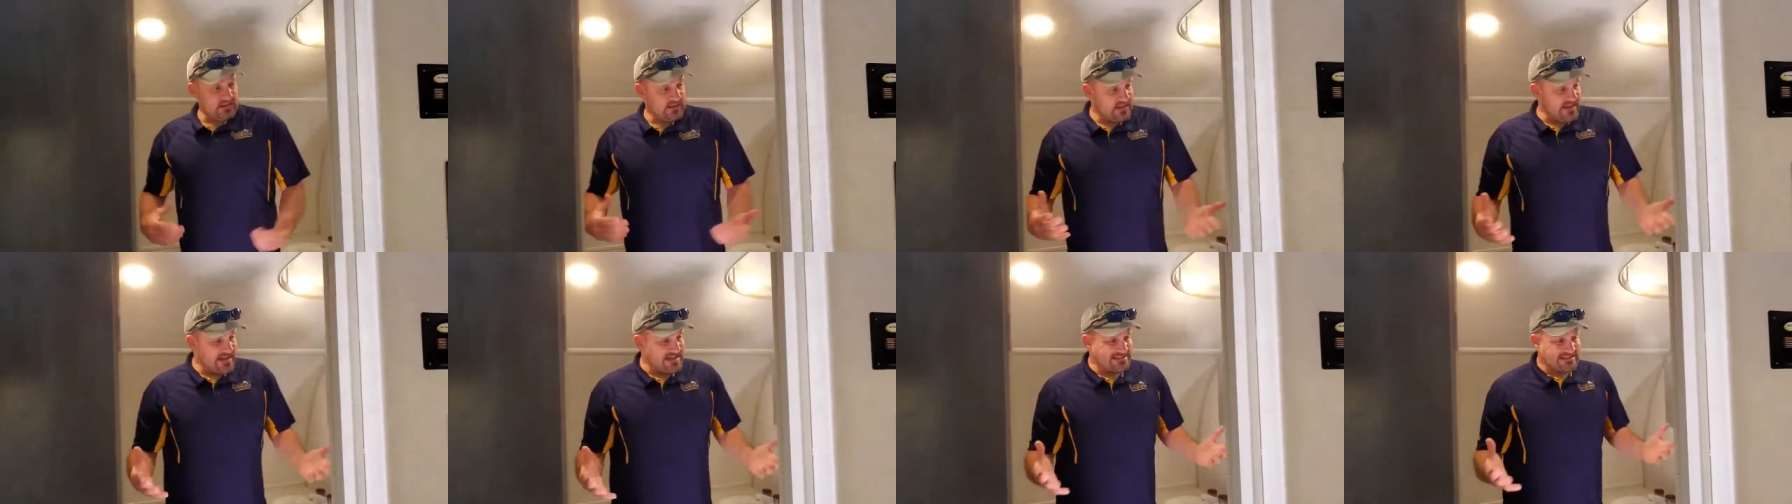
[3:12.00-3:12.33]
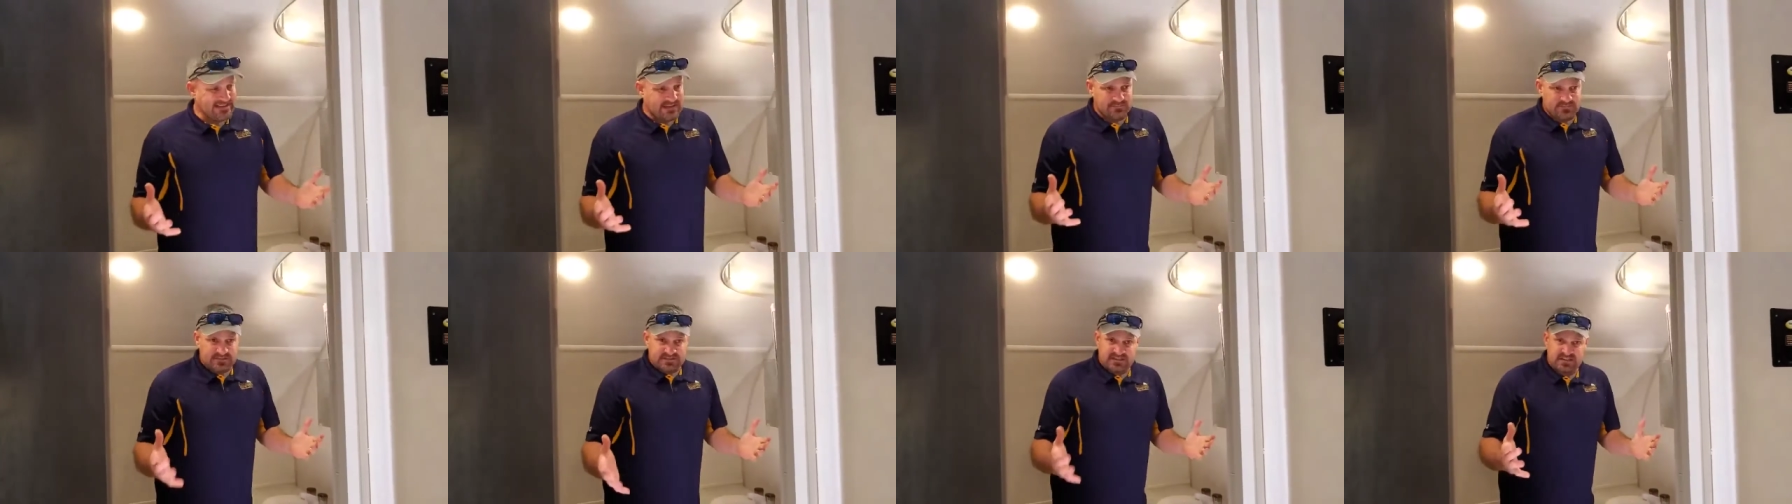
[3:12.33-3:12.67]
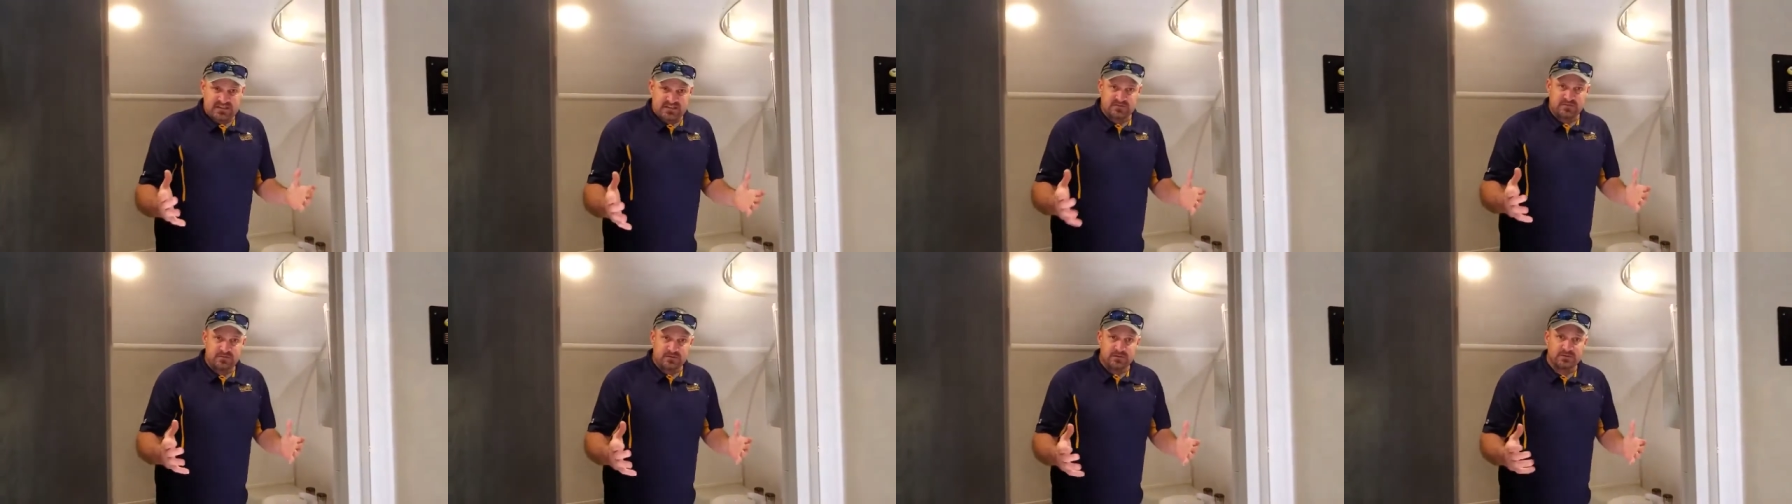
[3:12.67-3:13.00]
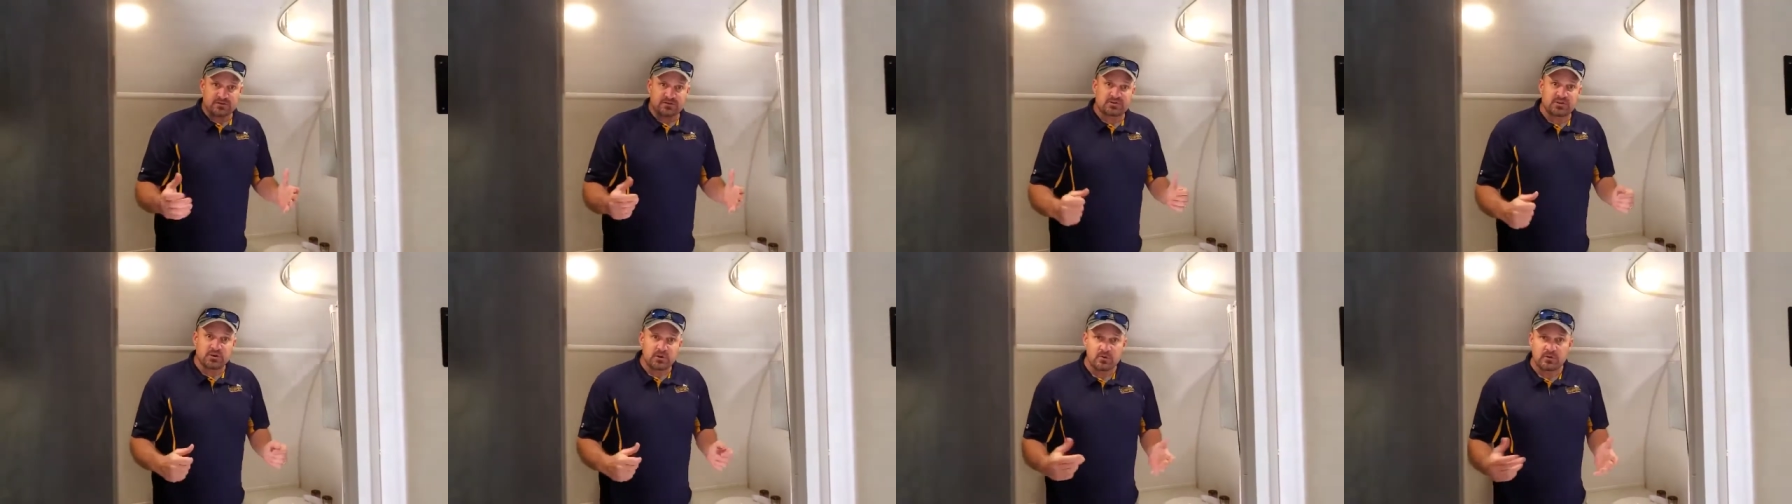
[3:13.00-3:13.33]
Guys, I'm six
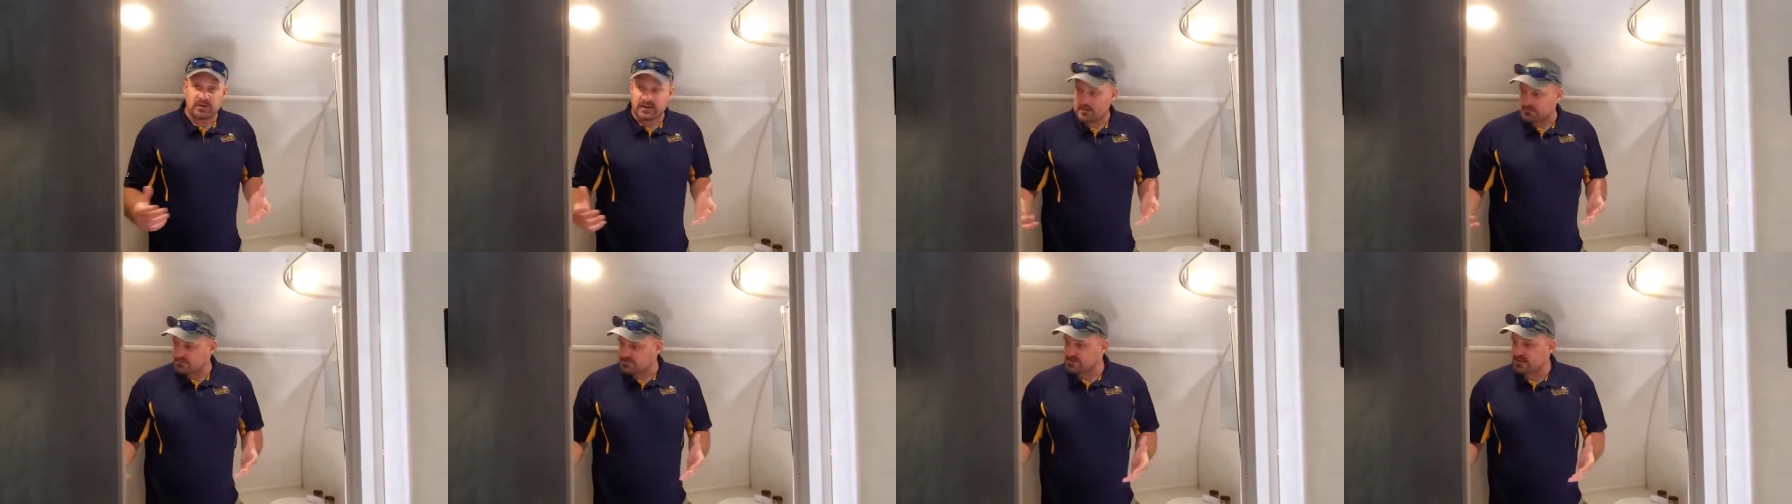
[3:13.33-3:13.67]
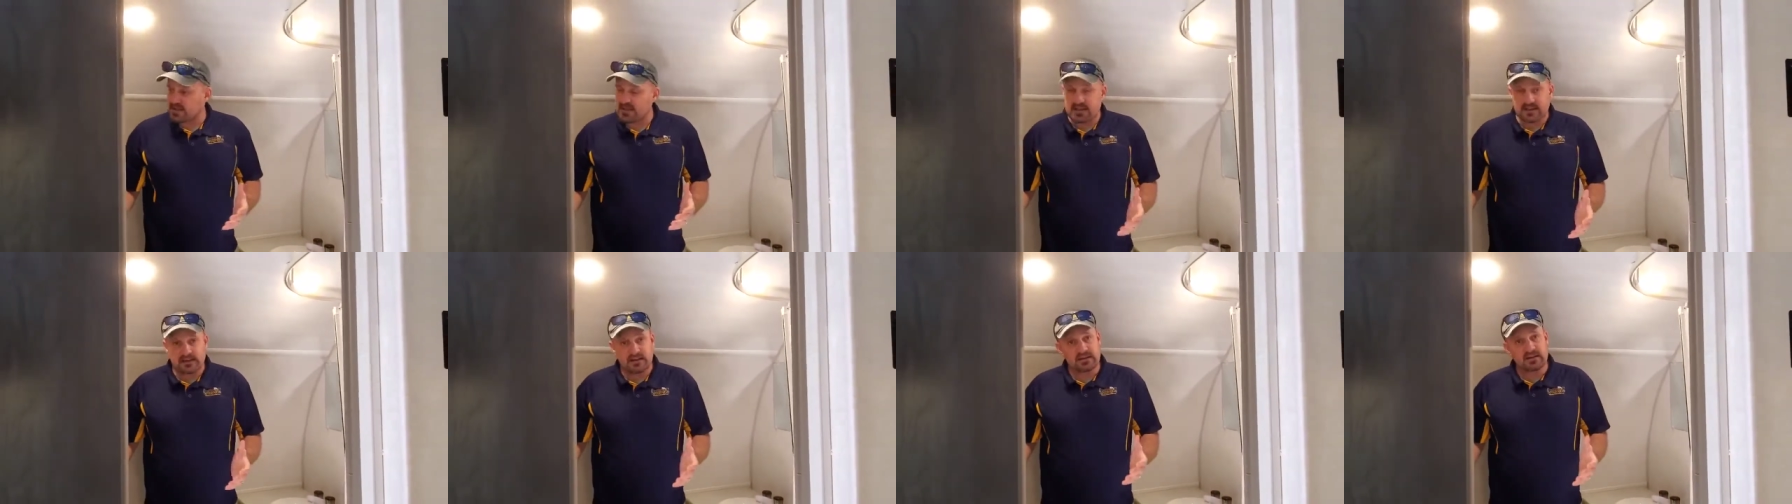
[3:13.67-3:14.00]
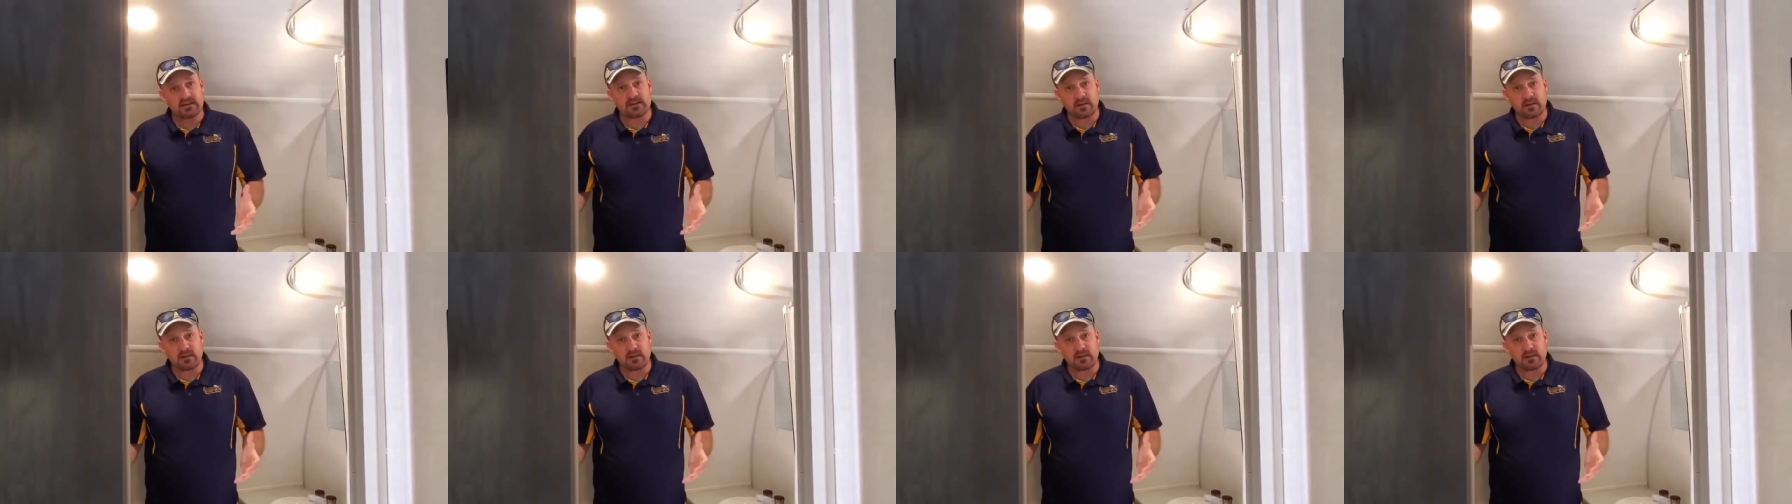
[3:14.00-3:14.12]
foot two and I'm standing